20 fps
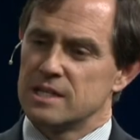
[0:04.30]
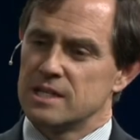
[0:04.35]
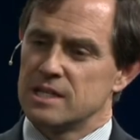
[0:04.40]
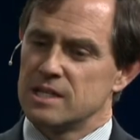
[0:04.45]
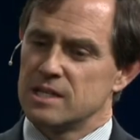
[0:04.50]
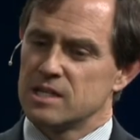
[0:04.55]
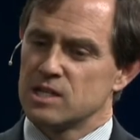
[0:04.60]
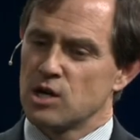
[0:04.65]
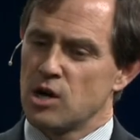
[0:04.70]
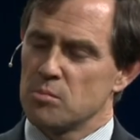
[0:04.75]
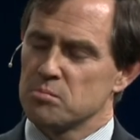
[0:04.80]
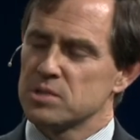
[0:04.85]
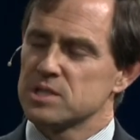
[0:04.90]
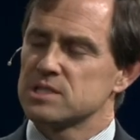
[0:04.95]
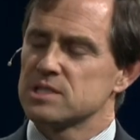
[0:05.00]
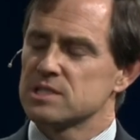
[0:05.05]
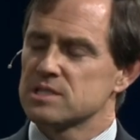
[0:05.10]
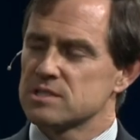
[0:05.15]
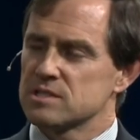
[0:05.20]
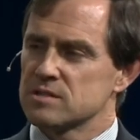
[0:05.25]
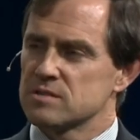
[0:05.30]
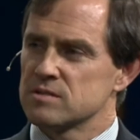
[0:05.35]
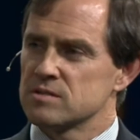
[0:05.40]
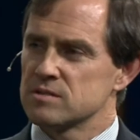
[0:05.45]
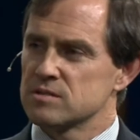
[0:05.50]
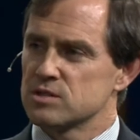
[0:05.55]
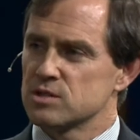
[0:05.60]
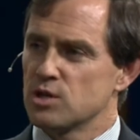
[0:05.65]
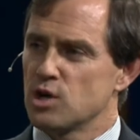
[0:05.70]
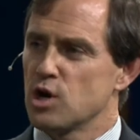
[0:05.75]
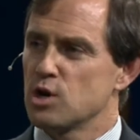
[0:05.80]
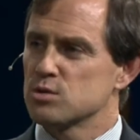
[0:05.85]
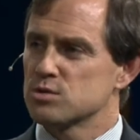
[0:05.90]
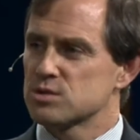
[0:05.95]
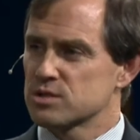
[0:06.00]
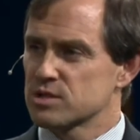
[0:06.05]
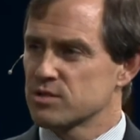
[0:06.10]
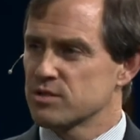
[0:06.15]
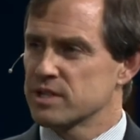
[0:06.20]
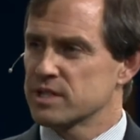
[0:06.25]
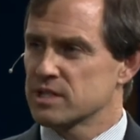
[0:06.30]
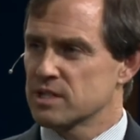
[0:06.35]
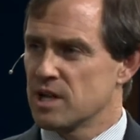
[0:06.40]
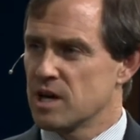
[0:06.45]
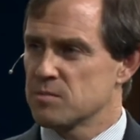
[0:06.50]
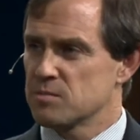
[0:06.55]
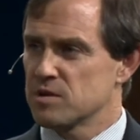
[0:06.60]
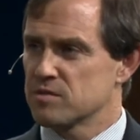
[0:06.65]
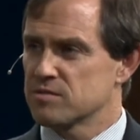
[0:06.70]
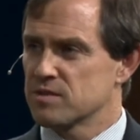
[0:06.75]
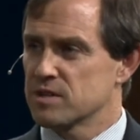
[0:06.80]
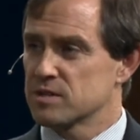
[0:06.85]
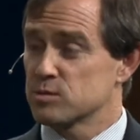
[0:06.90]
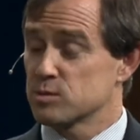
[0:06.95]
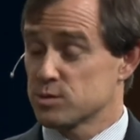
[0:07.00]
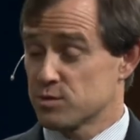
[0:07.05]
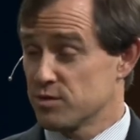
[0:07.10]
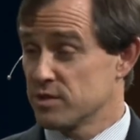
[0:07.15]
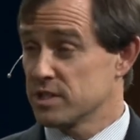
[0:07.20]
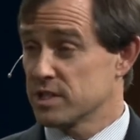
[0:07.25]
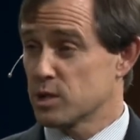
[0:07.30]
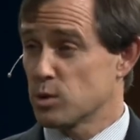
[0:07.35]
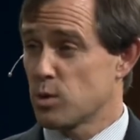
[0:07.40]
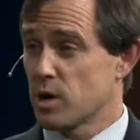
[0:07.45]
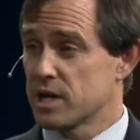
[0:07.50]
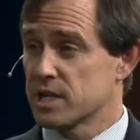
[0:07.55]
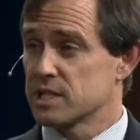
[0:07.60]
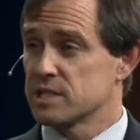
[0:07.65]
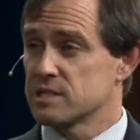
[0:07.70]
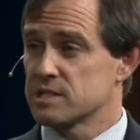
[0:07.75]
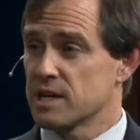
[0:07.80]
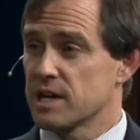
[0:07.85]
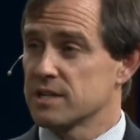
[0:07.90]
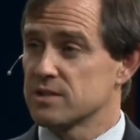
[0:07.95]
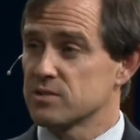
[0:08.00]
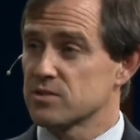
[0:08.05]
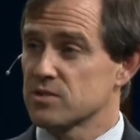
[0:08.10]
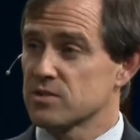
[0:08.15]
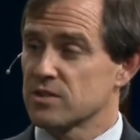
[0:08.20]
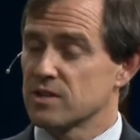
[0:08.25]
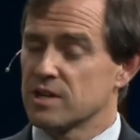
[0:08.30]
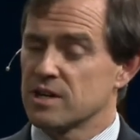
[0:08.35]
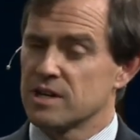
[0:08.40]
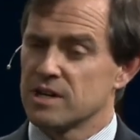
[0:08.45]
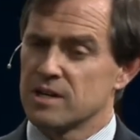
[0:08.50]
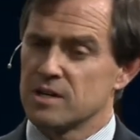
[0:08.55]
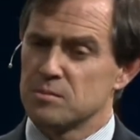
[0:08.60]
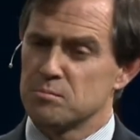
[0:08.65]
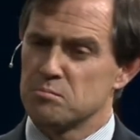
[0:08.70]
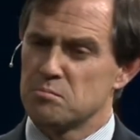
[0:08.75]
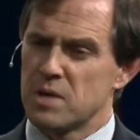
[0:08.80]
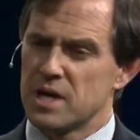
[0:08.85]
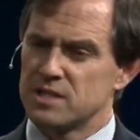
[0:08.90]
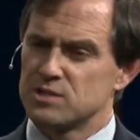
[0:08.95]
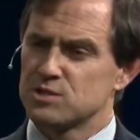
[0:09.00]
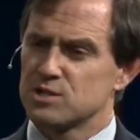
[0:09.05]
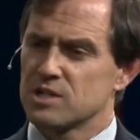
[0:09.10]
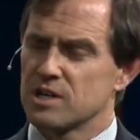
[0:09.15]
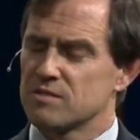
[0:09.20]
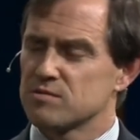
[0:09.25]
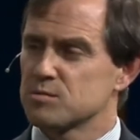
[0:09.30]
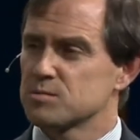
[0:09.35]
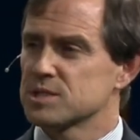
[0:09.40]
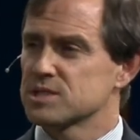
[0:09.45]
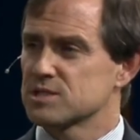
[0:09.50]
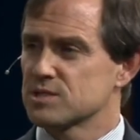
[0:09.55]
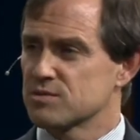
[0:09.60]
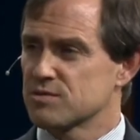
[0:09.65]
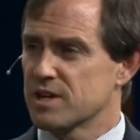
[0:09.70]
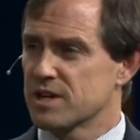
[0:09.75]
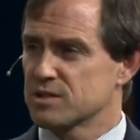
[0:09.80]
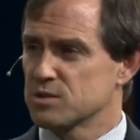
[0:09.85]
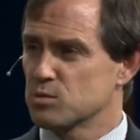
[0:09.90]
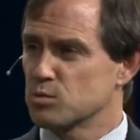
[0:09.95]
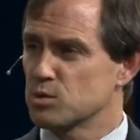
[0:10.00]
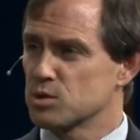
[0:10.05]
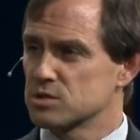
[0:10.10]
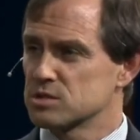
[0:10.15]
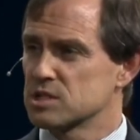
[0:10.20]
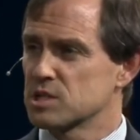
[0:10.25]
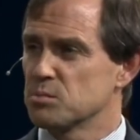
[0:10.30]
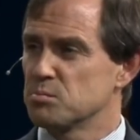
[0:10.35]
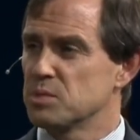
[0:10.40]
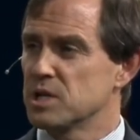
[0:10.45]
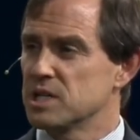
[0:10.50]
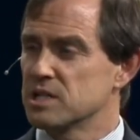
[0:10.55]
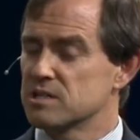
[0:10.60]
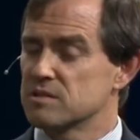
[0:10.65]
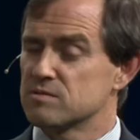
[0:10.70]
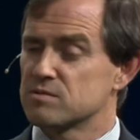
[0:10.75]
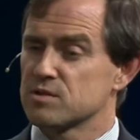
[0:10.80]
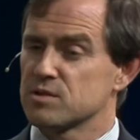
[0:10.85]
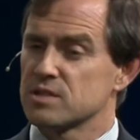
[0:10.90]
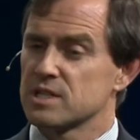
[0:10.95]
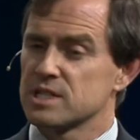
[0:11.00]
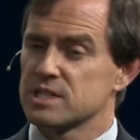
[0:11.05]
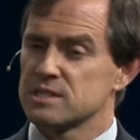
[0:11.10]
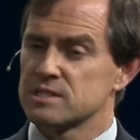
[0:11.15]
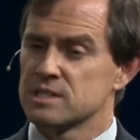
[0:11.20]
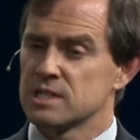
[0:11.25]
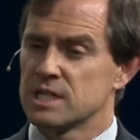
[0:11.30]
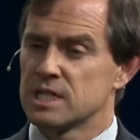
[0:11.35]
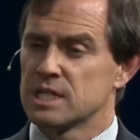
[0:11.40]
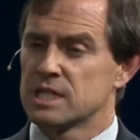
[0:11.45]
The competition to host the Green Climate Fund was really quite intense. Major governments around the world competed for this.